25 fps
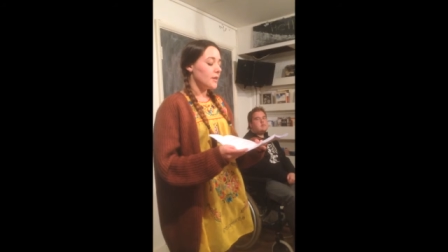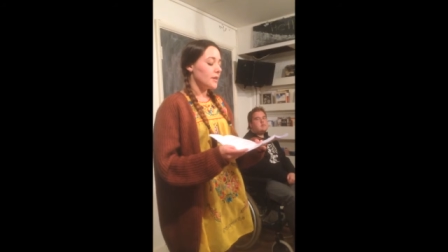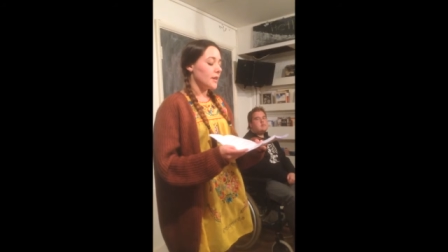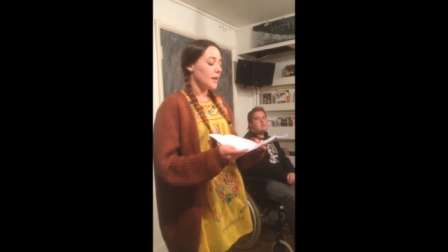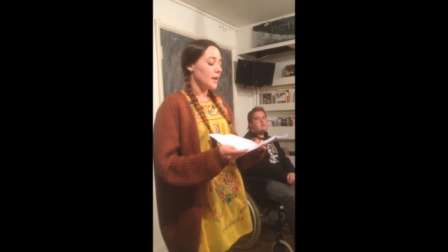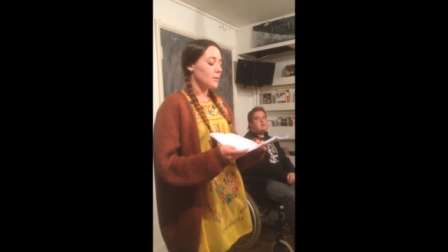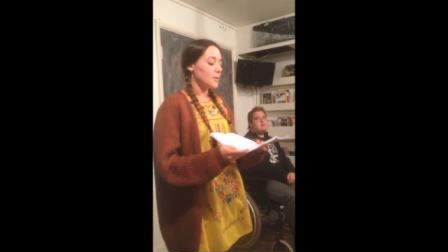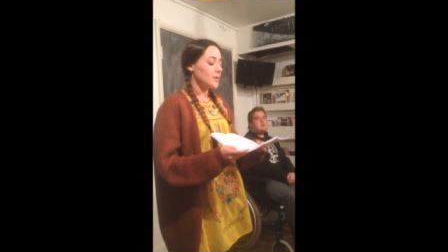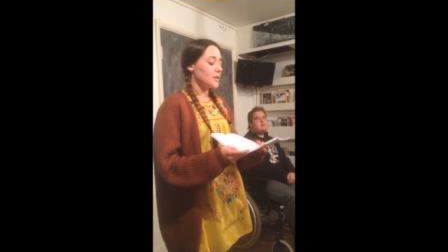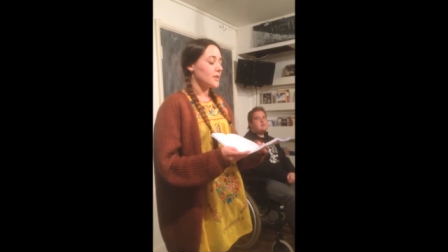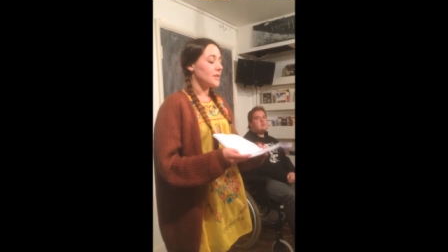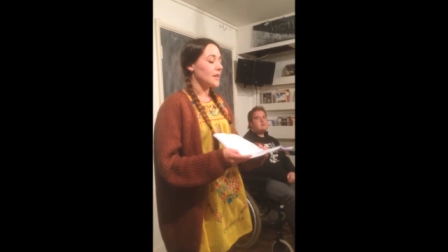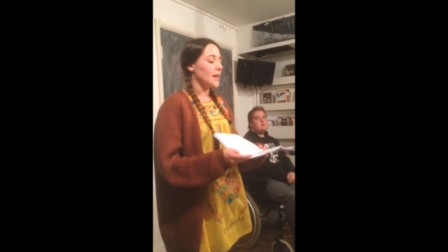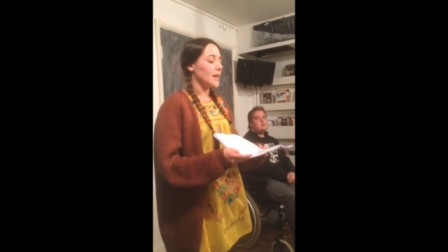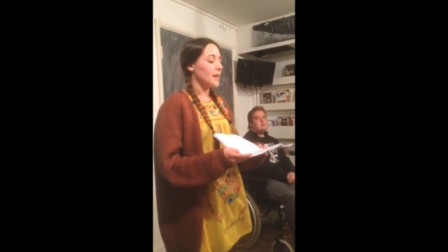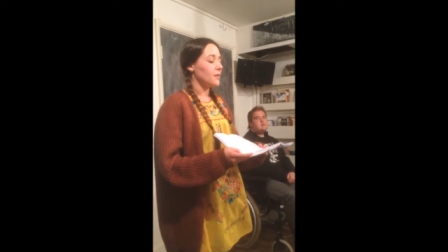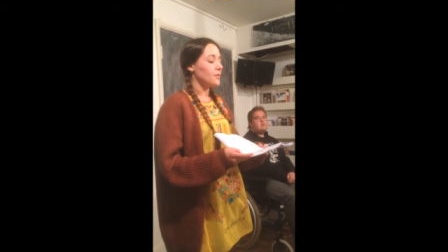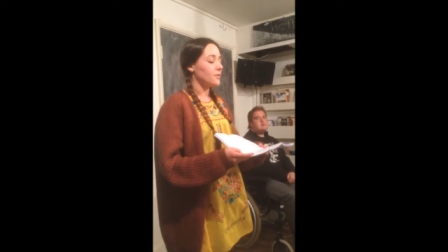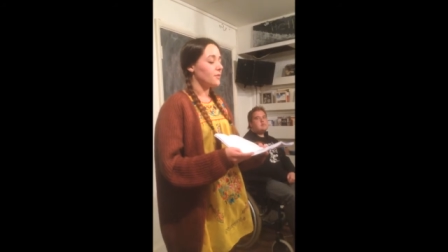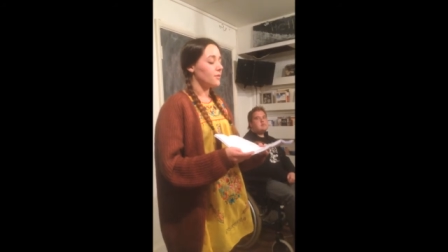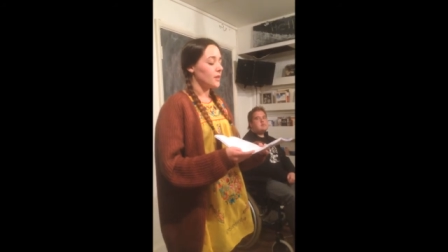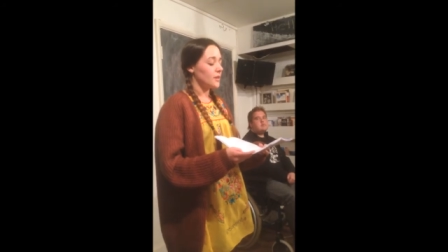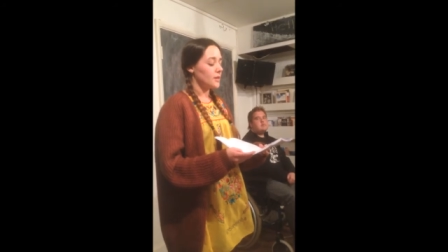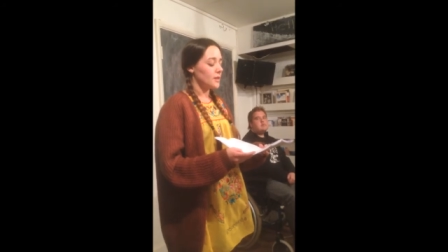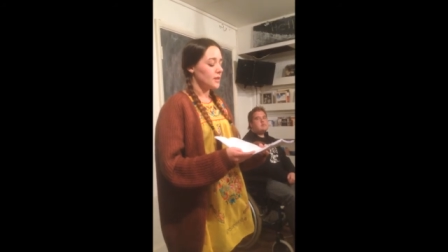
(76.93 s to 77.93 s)
They were
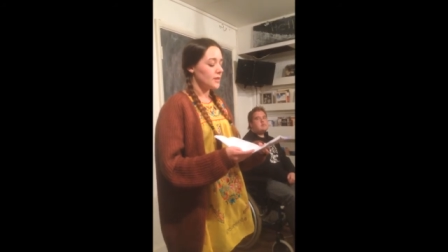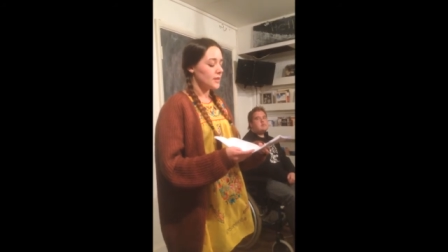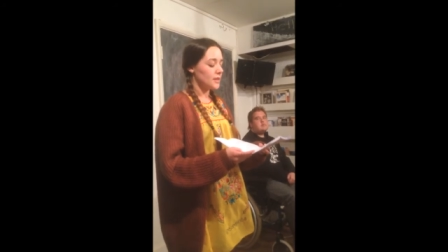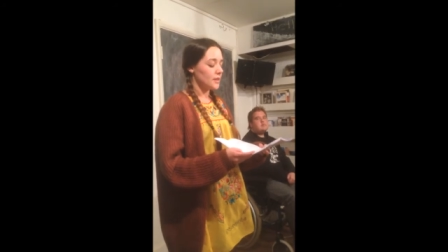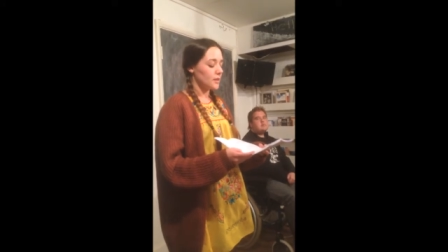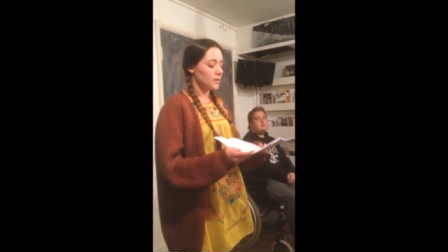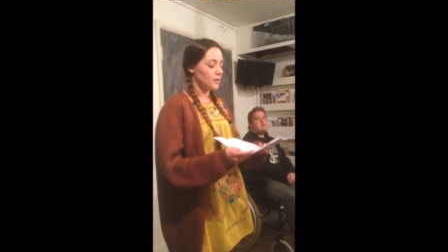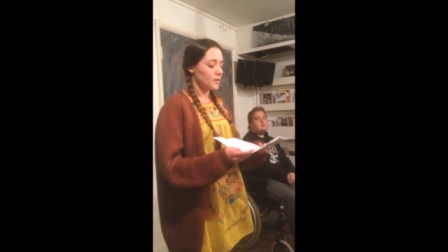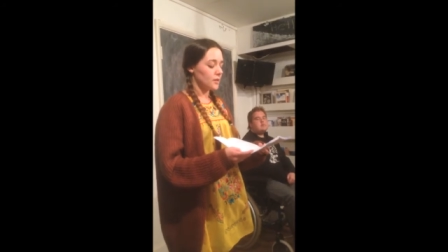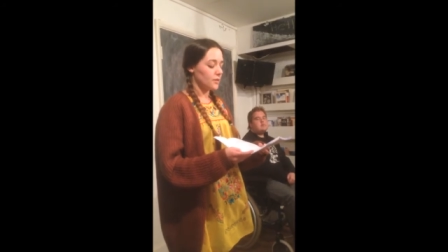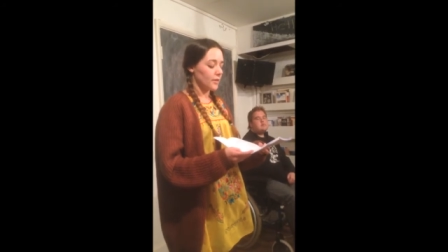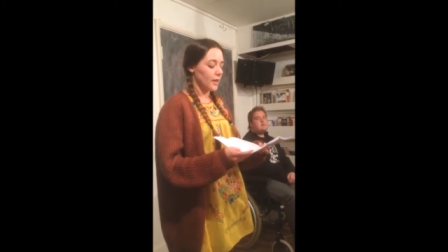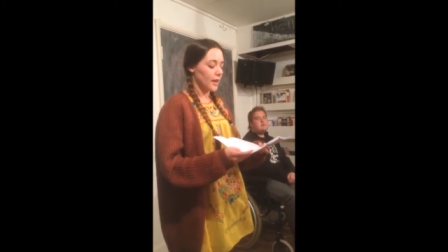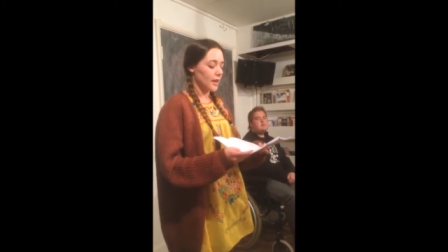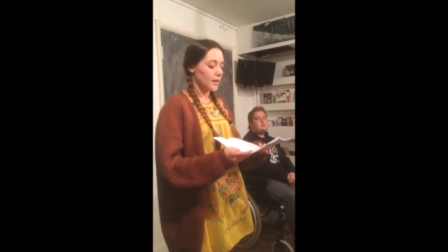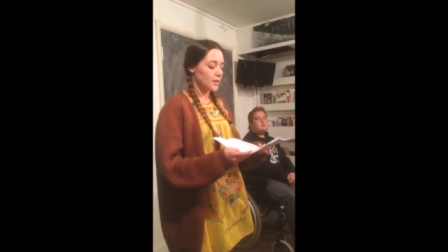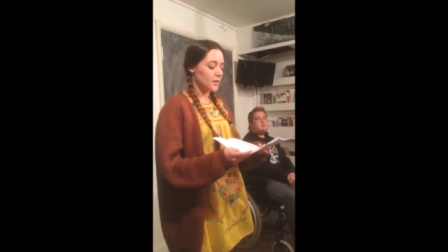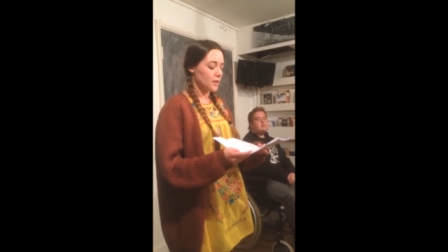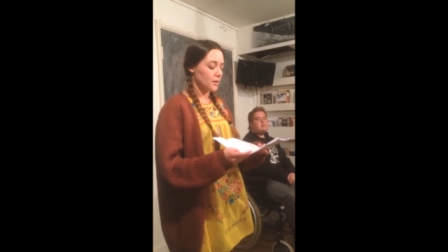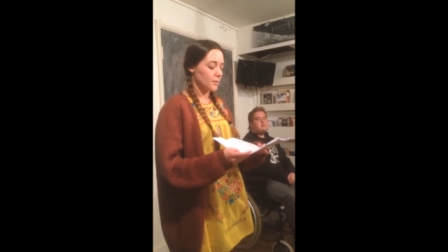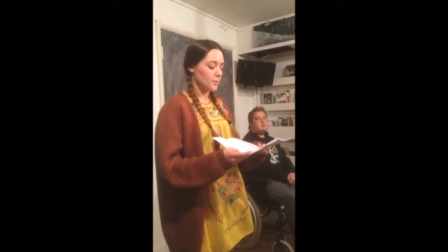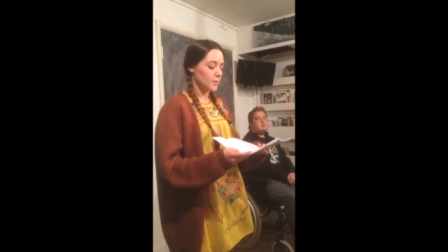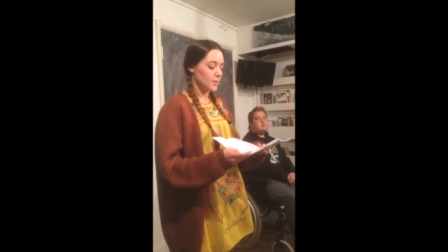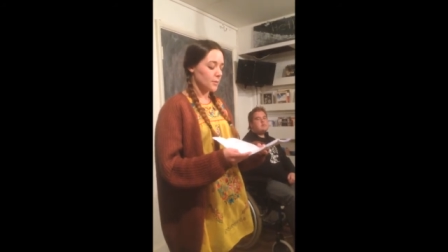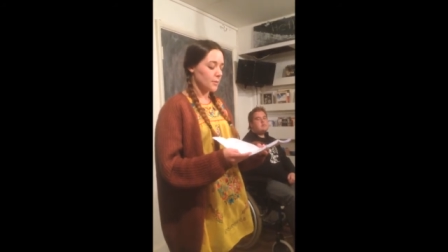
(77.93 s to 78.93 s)
safe in the silt of
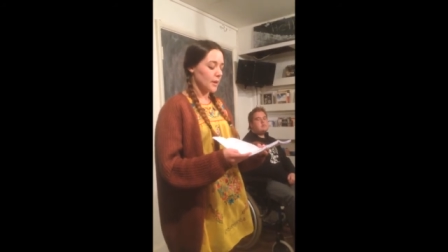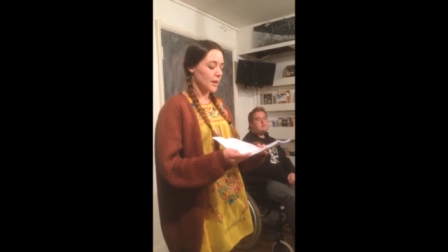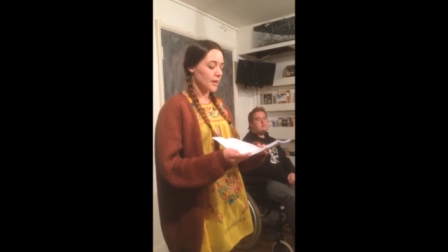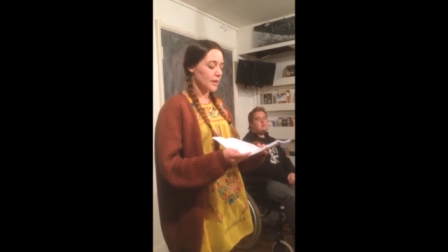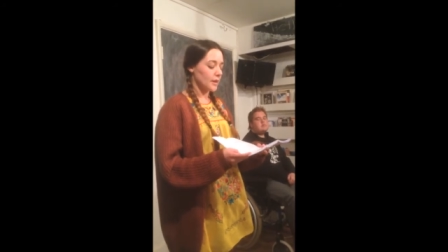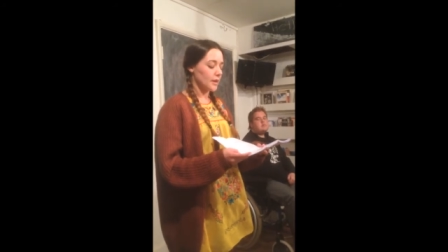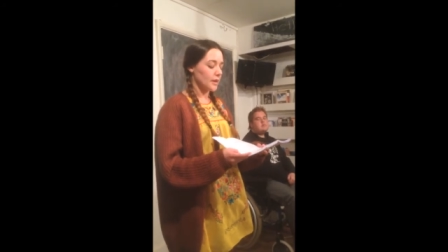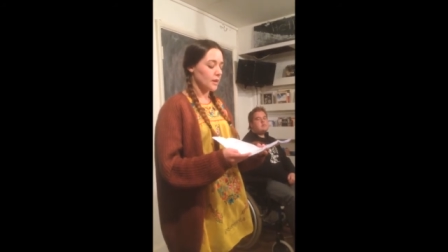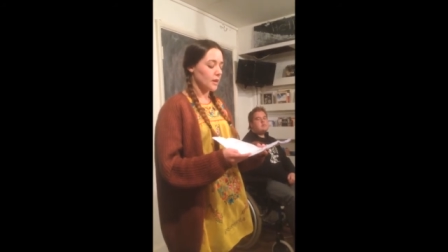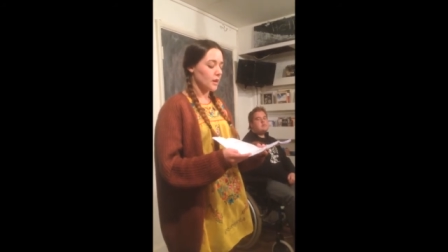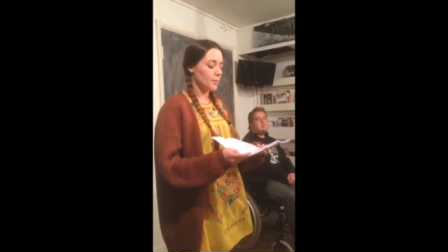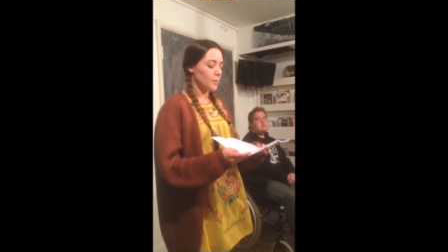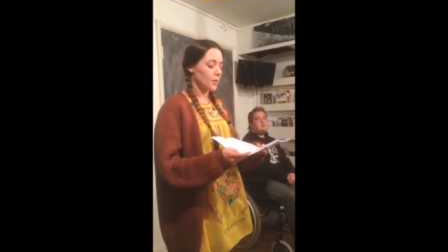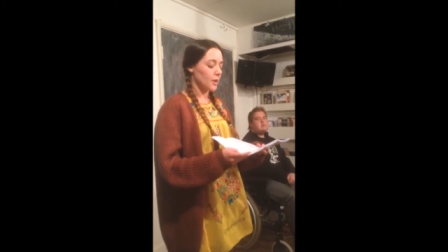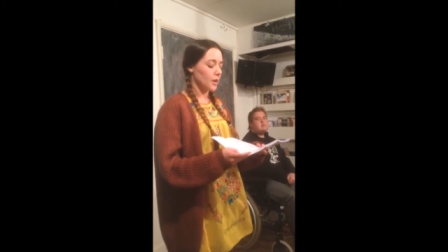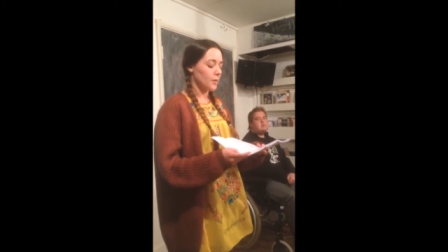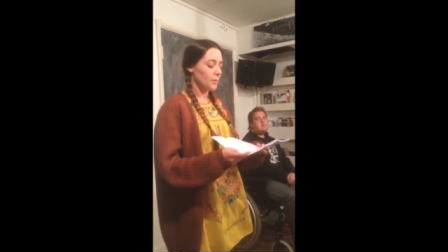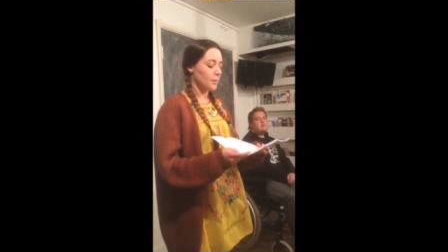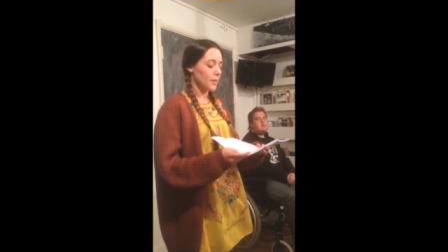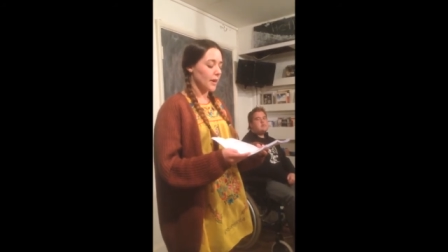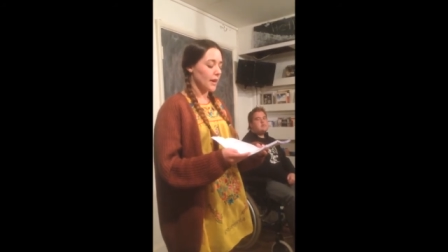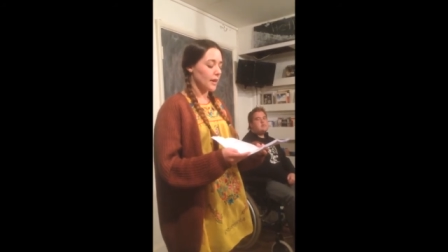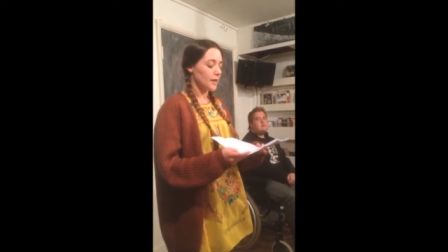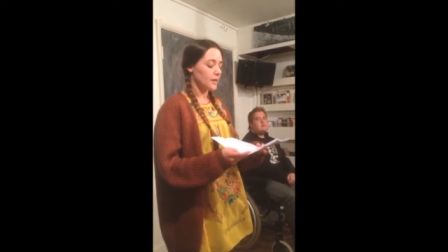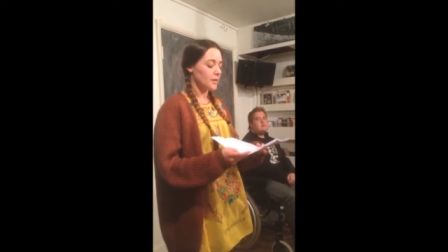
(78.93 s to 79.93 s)
atoms making up our
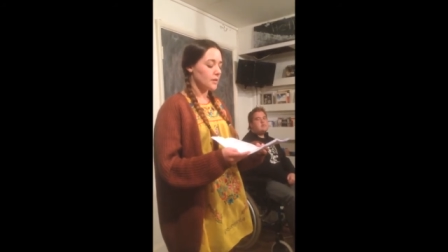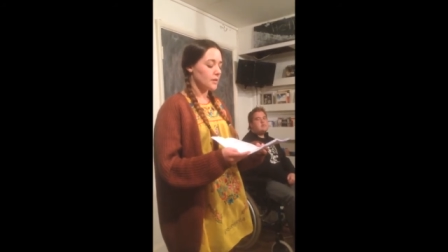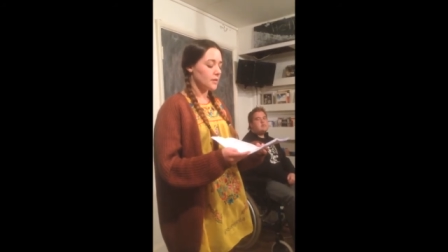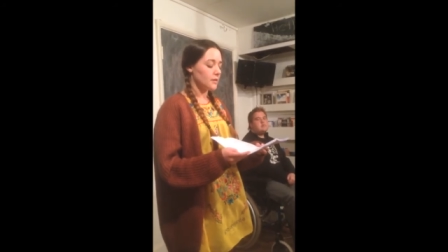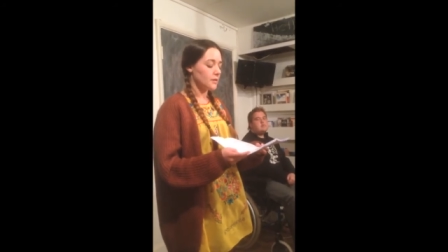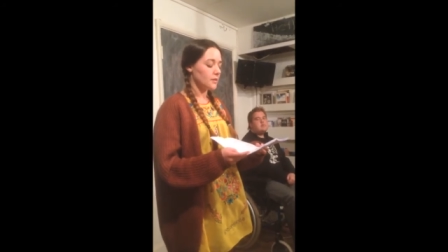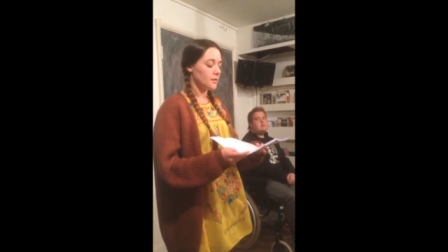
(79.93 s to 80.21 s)
bed.